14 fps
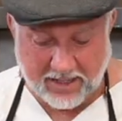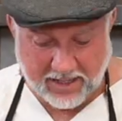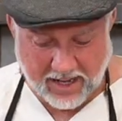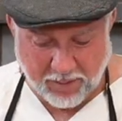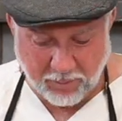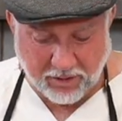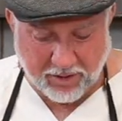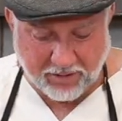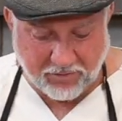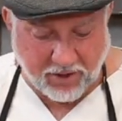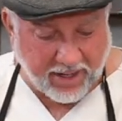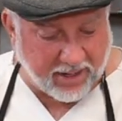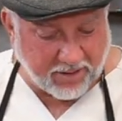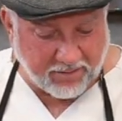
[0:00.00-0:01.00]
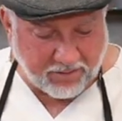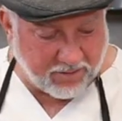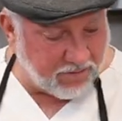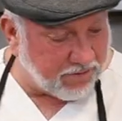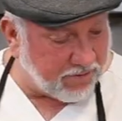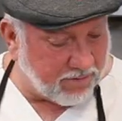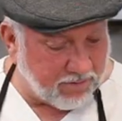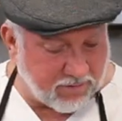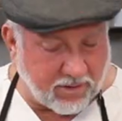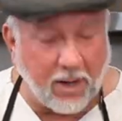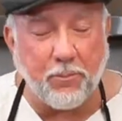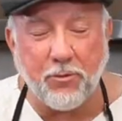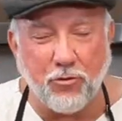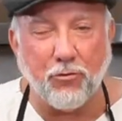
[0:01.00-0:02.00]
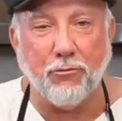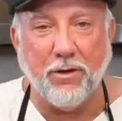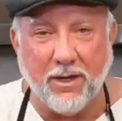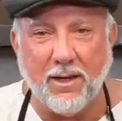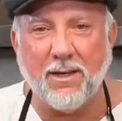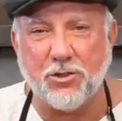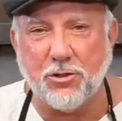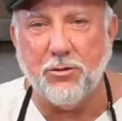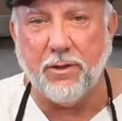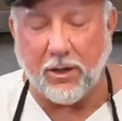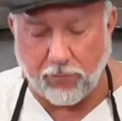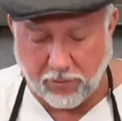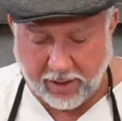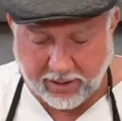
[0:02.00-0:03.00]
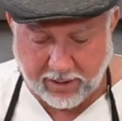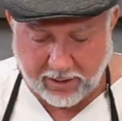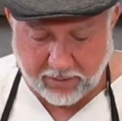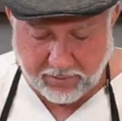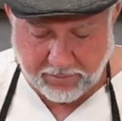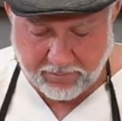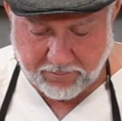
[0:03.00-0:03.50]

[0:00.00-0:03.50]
I'm going to take a temperature reading. Let's do that right now.